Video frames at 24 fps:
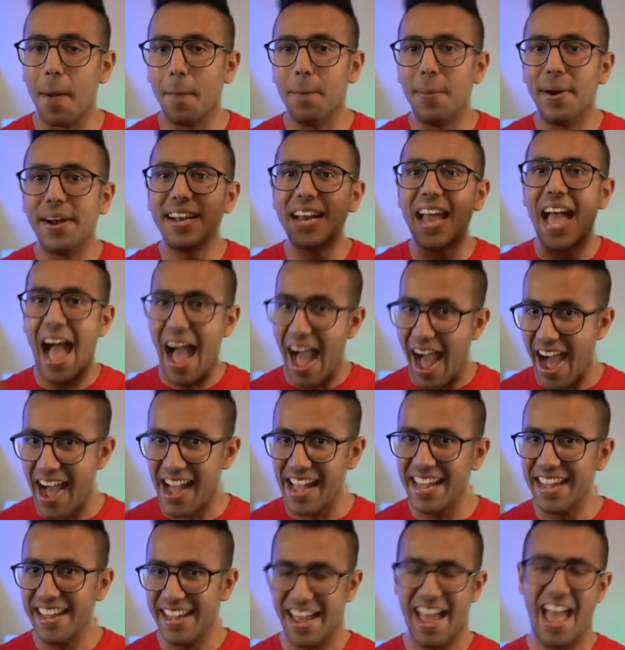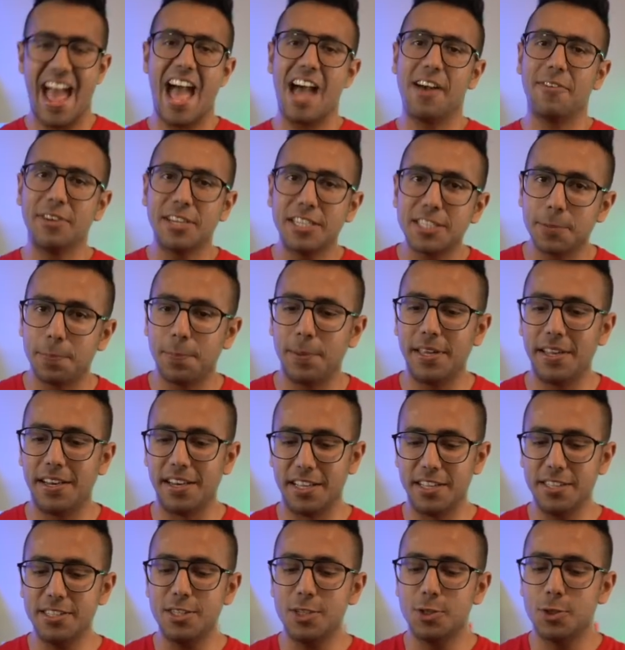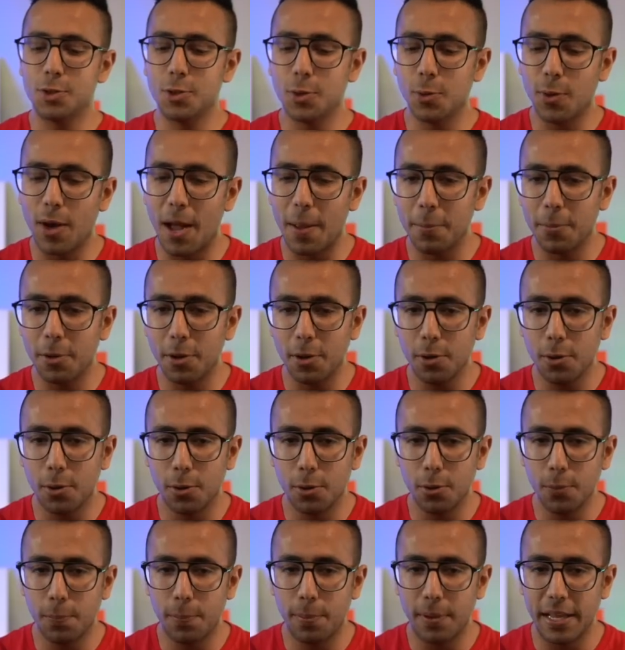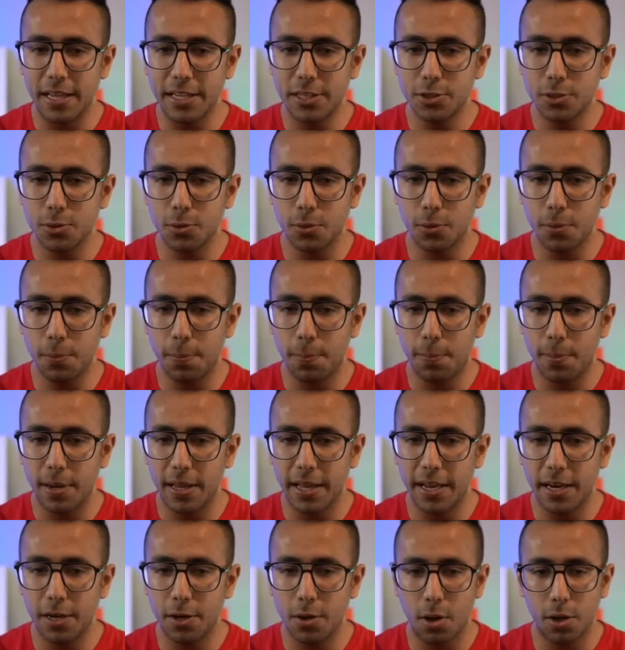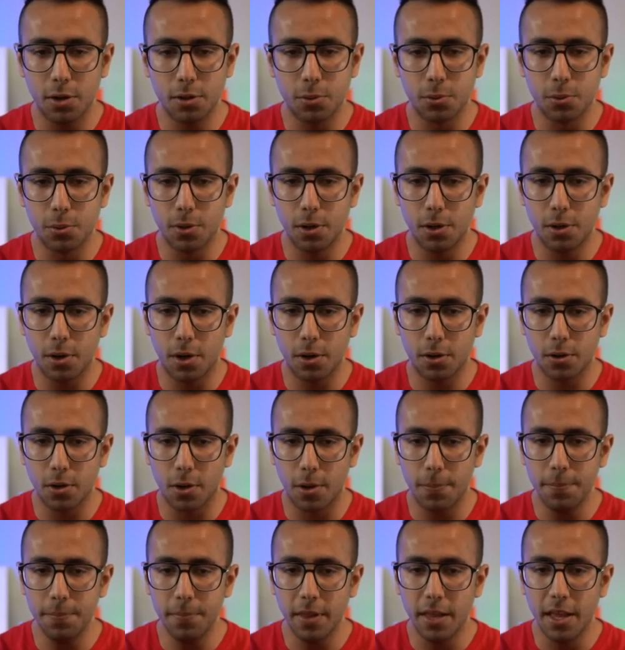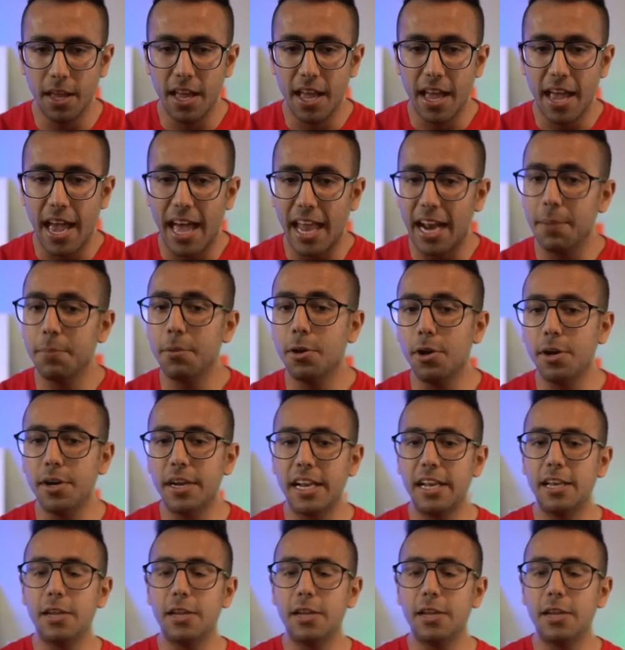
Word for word: But I have experience, so I'm gonna go to Play Store, play.google.com, and I'm gonna tell